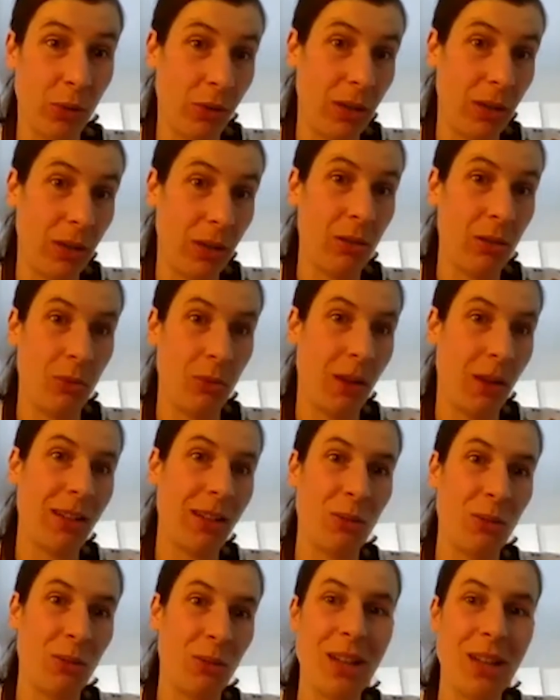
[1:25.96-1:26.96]
literally
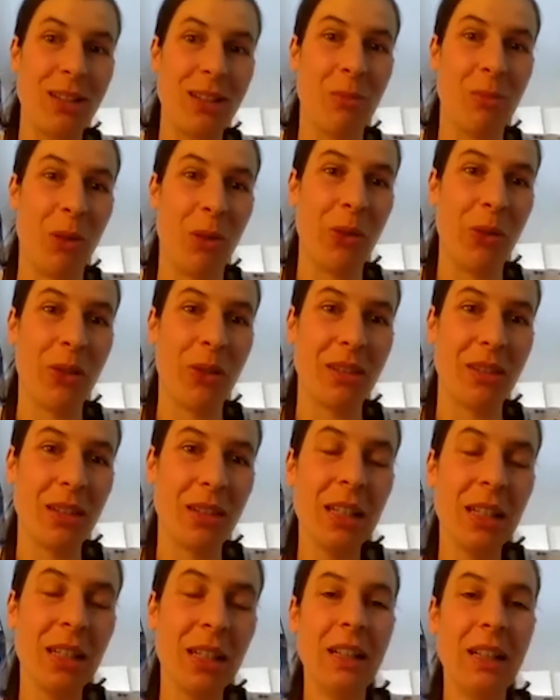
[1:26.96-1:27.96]
writing about
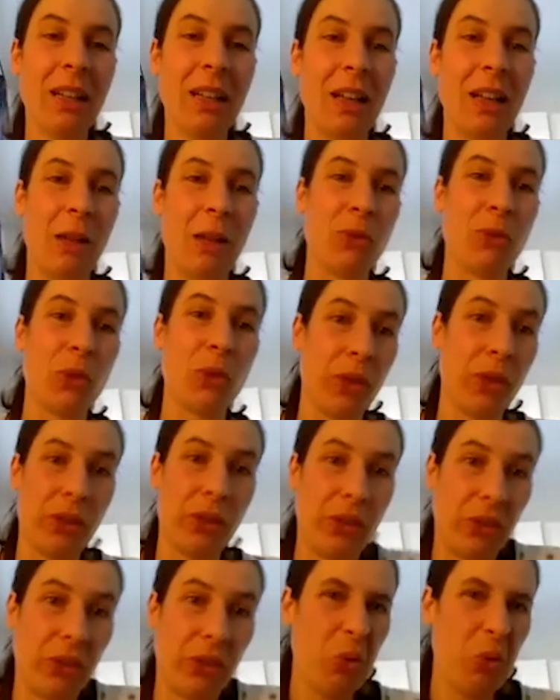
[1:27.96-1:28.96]
this. So
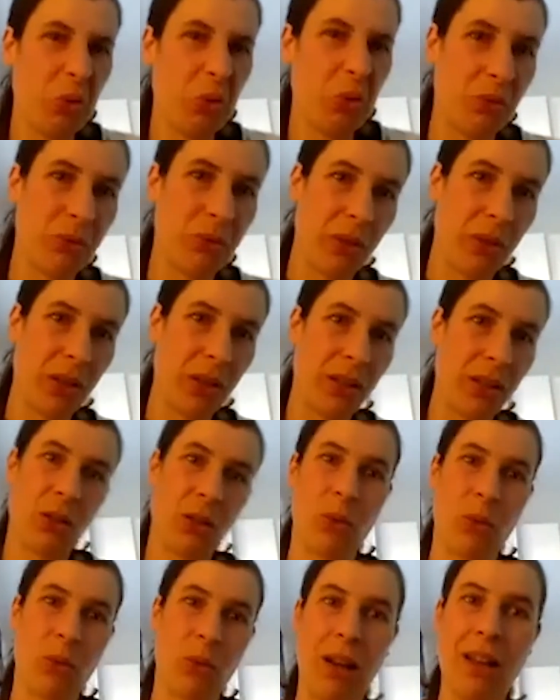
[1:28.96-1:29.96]
this is also
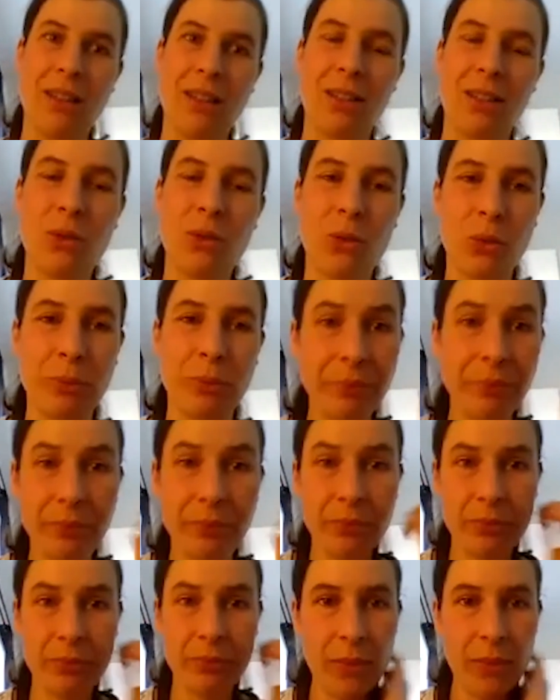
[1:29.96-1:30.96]
related
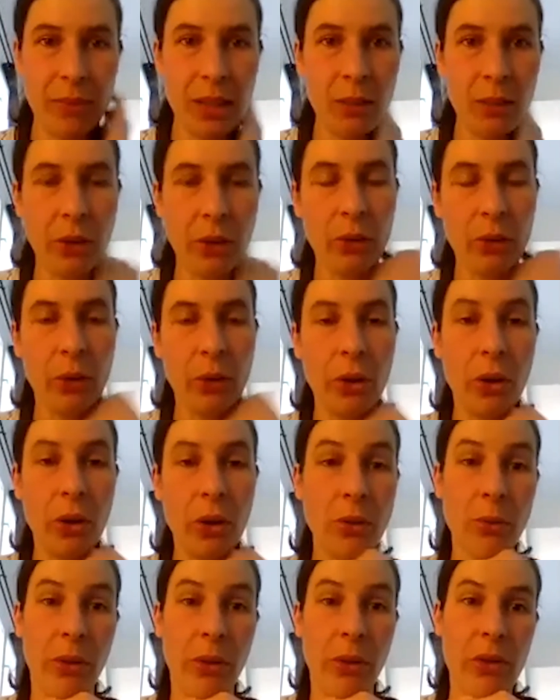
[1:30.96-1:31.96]
to what's
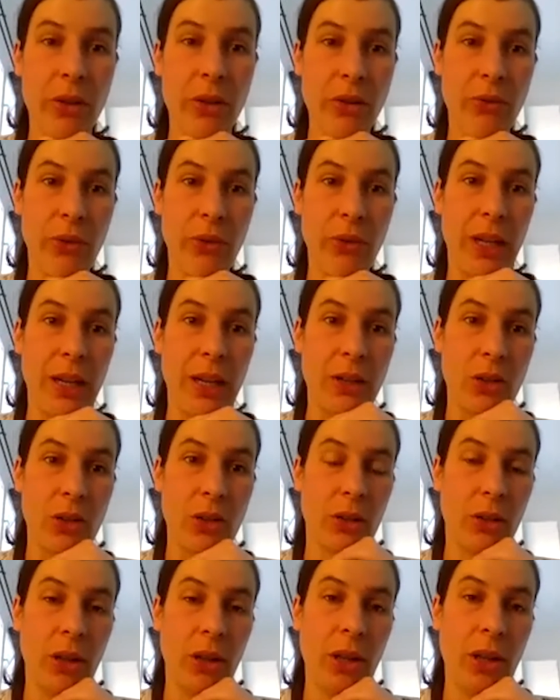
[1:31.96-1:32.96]
going on with
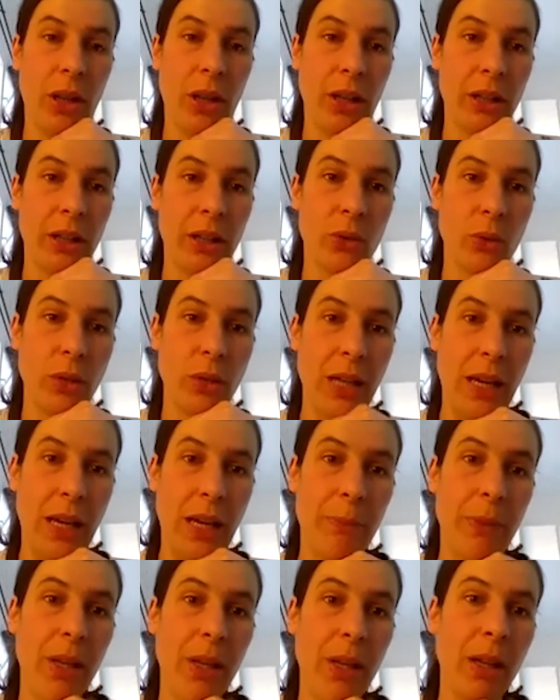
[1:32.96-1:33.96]
gentrification
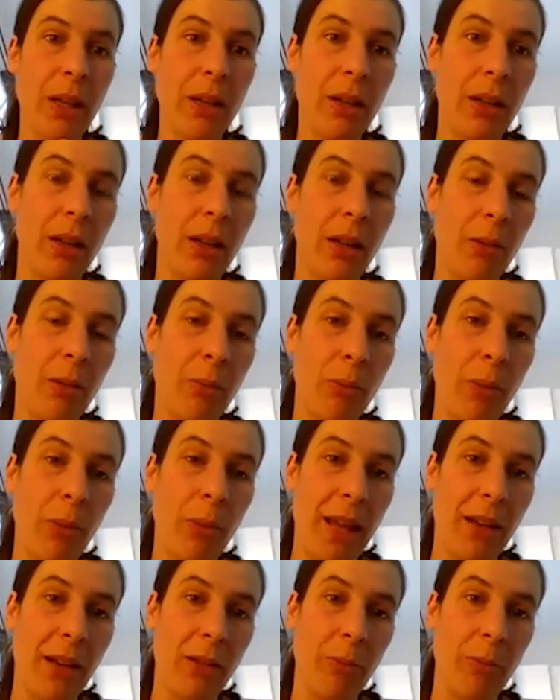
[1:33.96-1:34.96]
today.
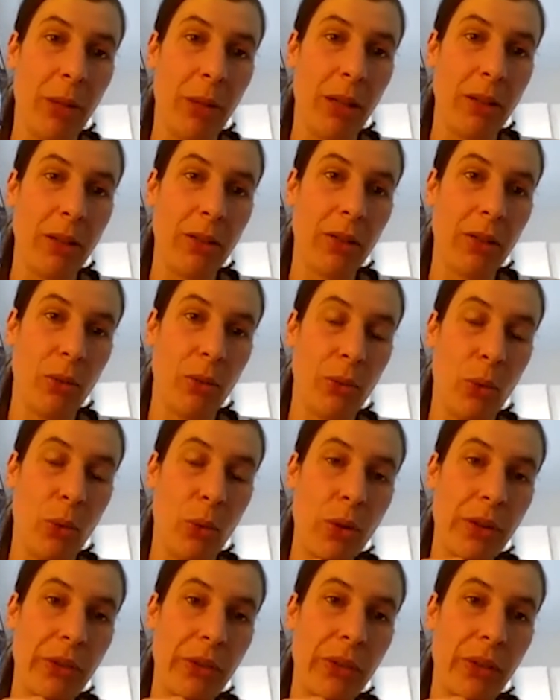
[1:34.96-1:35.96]
But
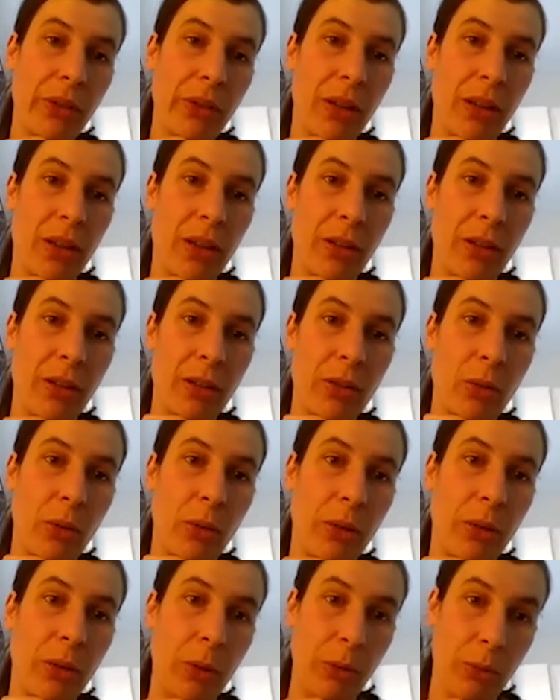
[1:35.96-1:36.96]
of course,
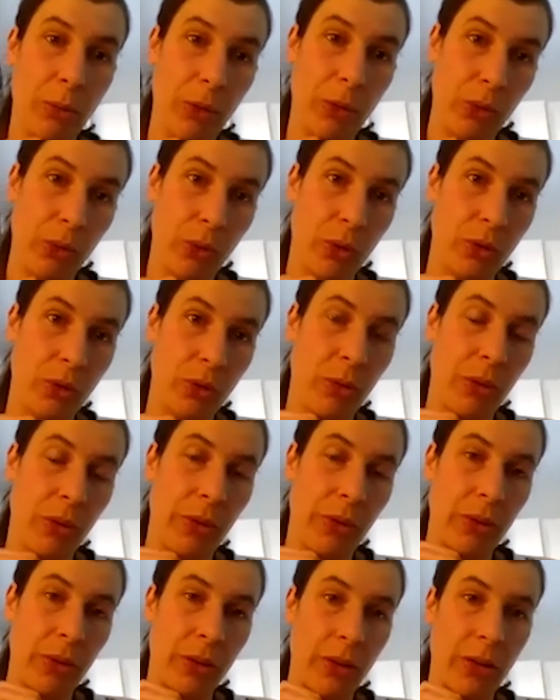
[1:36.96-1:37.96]
because you talked
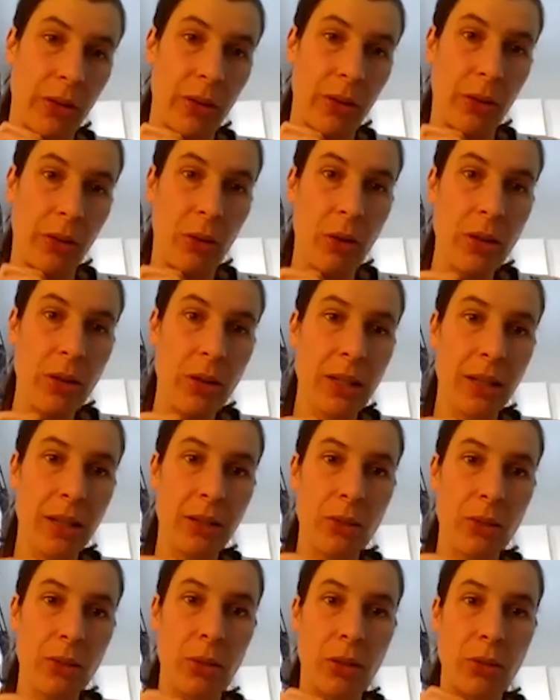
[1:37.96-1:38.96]
about the
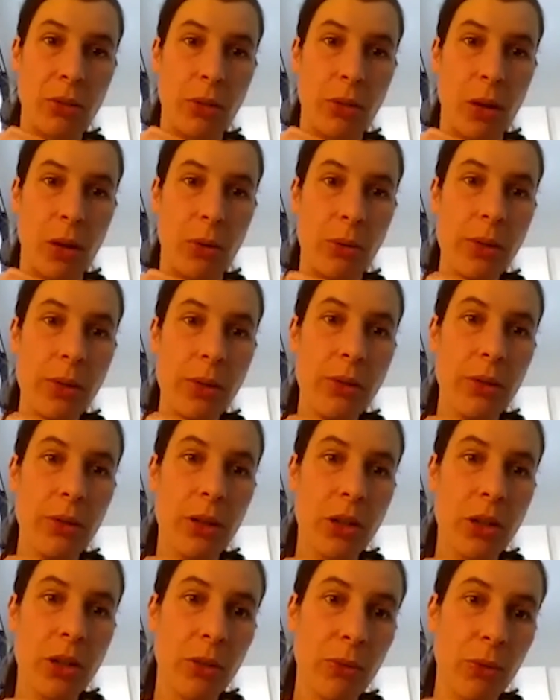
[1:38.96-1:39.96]
context we are doing our
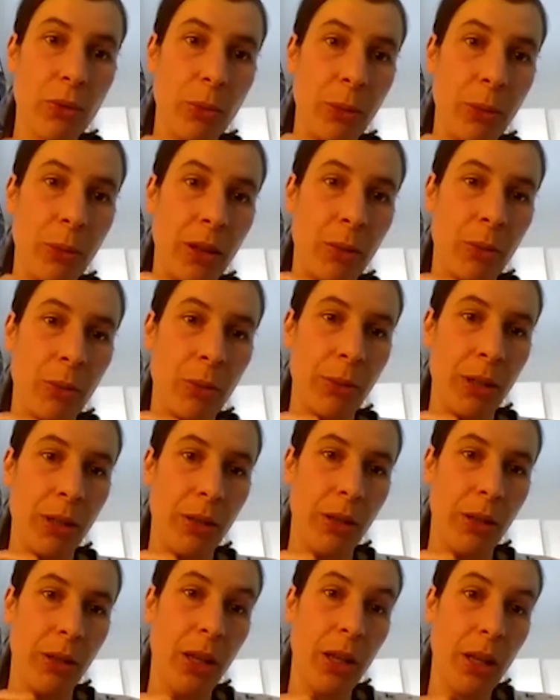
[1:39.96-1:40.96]
research in, for me that would
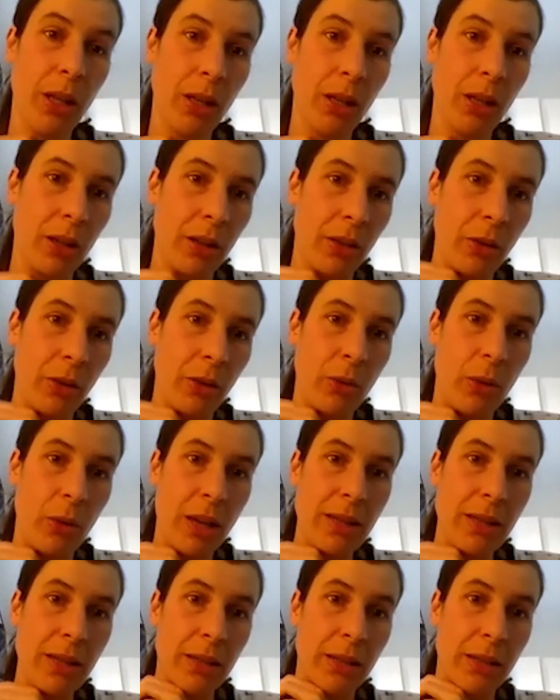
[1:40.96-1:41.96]
be the
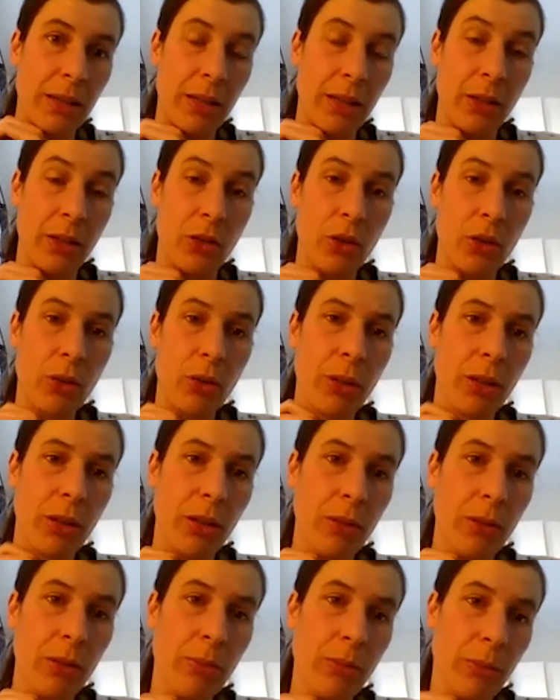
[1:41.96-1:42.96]
US and
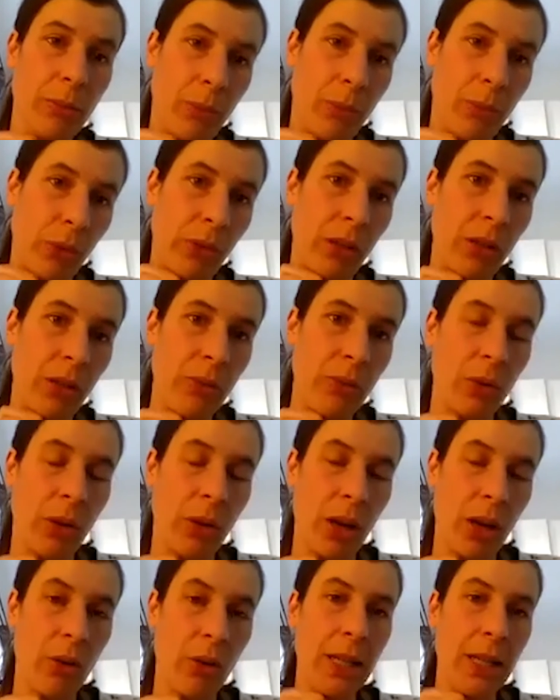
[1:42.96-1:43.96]
Germany mostly
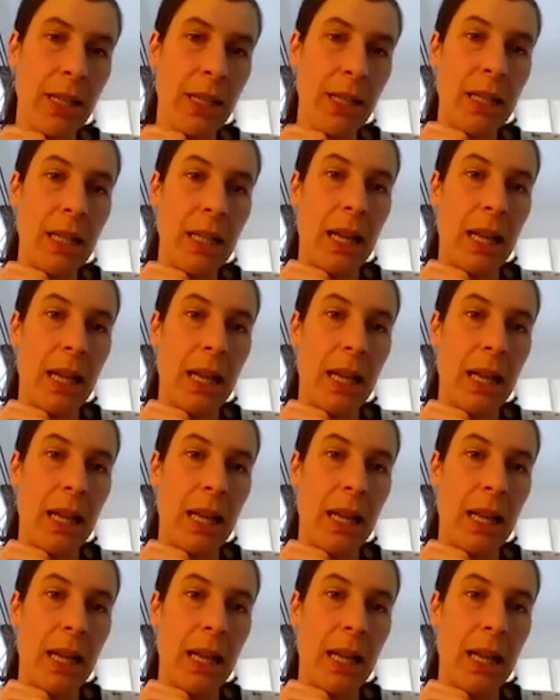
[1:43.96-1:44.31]
for now.